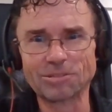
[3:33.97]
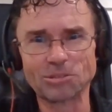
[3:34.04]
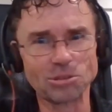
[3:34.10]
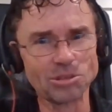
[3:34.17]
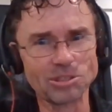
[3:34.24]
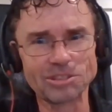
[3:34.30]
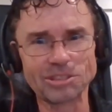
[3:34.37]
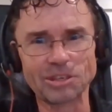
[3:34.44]

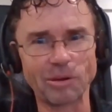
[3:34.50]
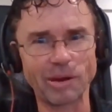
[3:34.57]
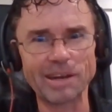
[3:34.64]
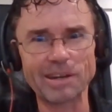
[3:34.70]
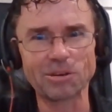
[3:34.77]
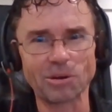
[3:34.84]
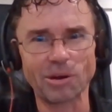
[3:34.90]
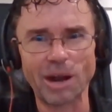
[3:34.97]
Dude is the
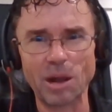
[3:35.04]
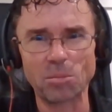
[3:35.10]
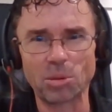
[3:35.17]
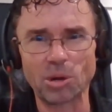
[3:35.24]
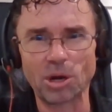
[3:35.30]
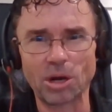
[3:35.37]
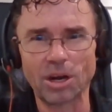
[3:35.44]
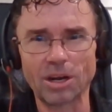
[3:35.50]
great
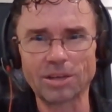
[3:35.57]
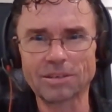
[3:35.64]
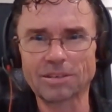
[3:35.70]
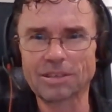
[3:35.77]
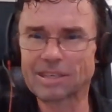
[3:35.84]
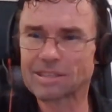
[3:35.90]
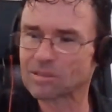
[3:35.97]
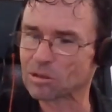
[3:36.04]
grandpa,
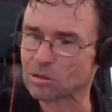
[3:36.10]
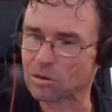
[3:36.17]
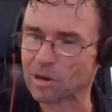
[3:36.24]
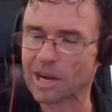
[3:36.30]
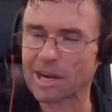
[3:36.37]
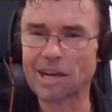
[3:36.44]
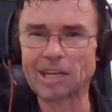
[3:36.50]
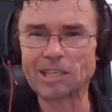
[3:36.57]
the
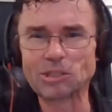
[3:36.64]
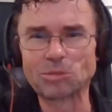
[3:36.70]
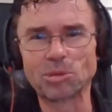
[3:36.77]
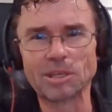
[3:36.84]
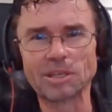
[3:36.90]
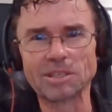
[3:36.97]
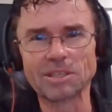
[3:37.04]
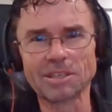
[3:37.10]
great
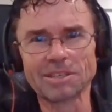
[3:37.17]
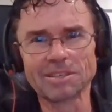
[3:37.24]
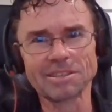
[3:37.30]
husband,